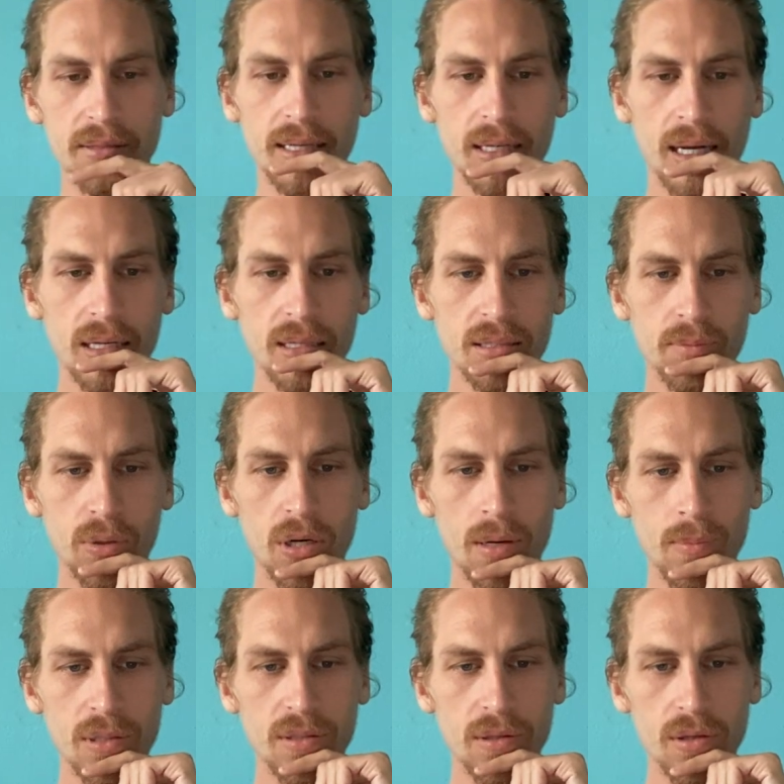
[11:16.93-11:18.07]
I got some
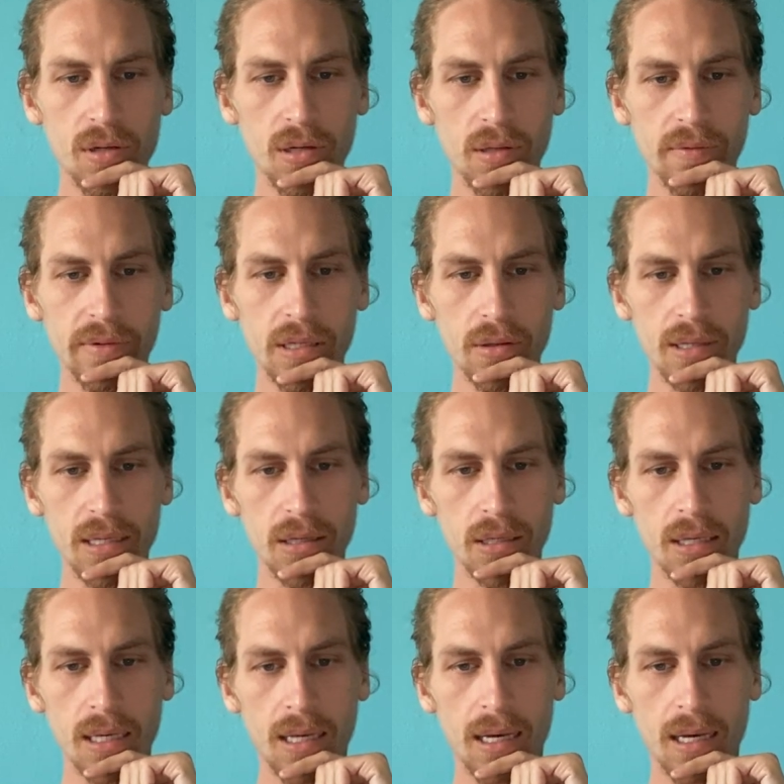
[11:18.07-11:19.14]
comments on the earlier video here,